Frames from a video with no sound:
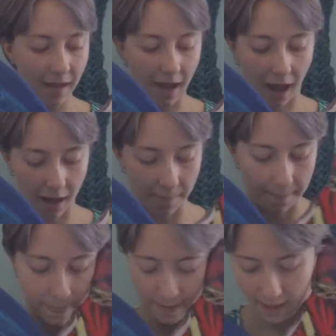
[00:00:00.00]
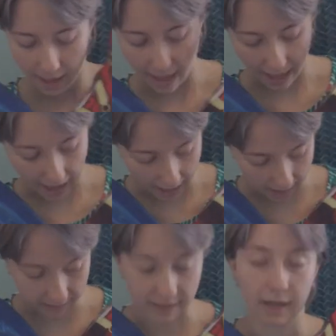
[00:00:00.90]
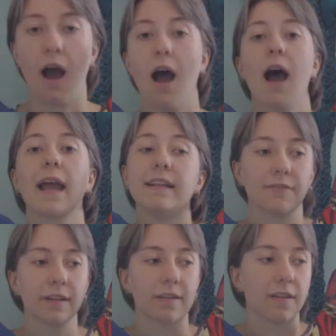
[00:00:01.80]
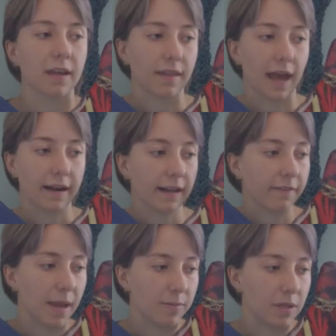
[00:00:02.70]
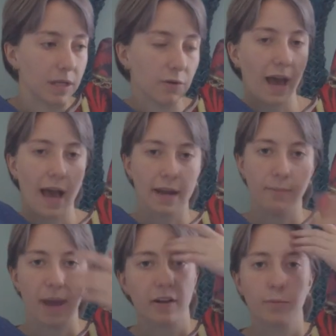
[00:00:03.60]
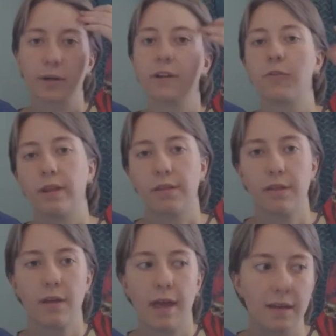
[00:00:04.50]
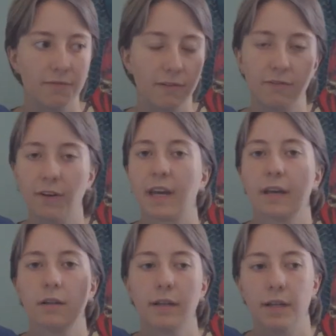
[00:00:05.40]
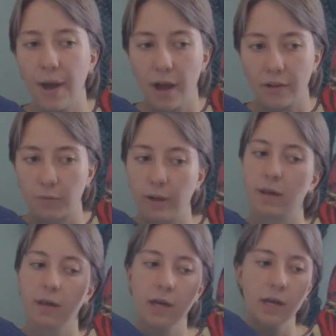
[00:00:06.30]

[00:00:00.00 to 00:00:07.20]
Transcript: And I definitely think that if maybe you've had a bad experience with a FinFun tail in the past, whether,